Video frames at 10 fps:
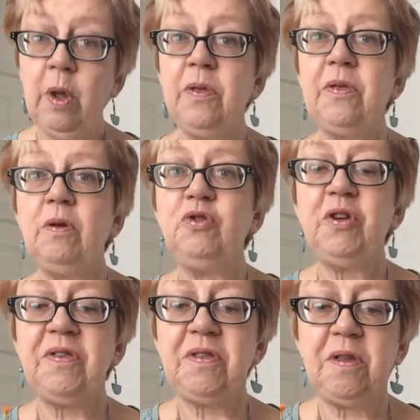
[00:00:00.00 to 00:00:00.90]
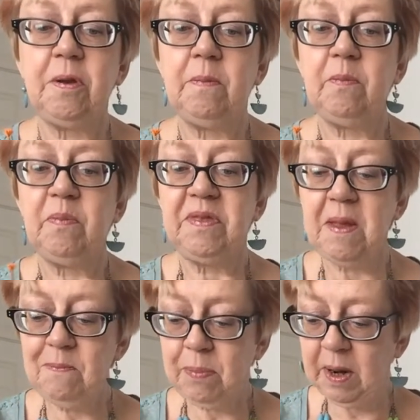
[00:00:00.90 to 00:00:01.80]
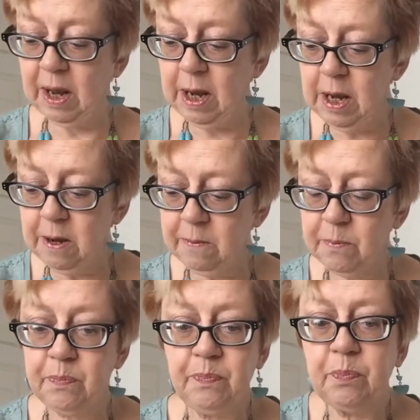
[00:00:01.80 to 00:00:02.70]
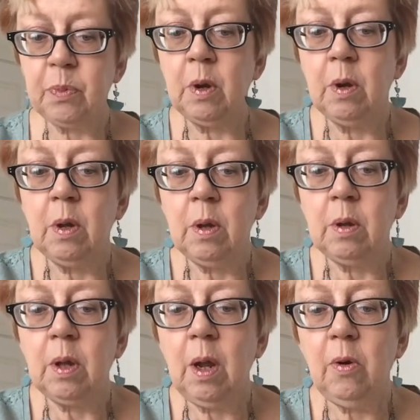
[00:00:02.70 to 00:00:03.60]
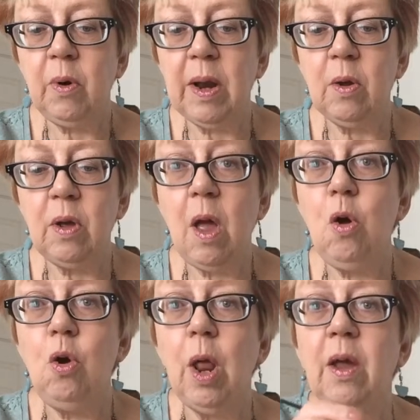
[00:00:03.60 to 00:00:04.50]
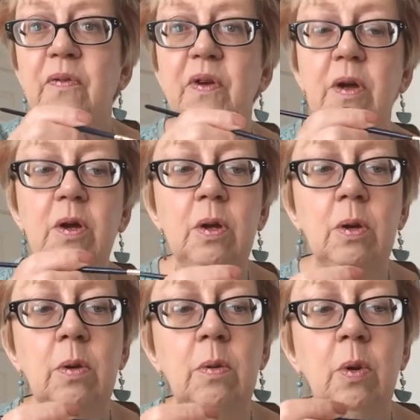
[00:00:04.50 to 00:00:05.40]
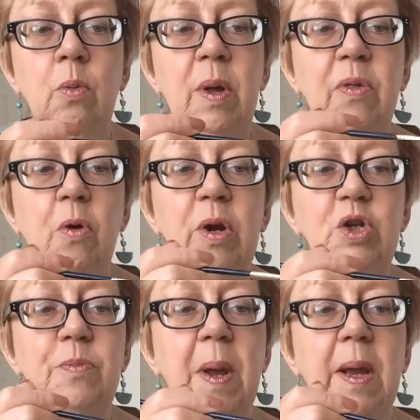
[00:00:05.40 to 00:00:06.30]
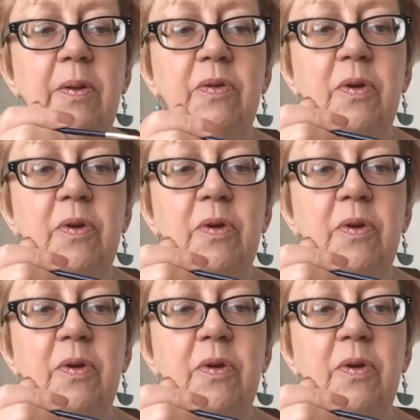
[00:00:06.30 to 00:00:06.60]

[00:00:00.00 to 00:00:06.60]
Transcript: So just simply colouring all over with orange paint.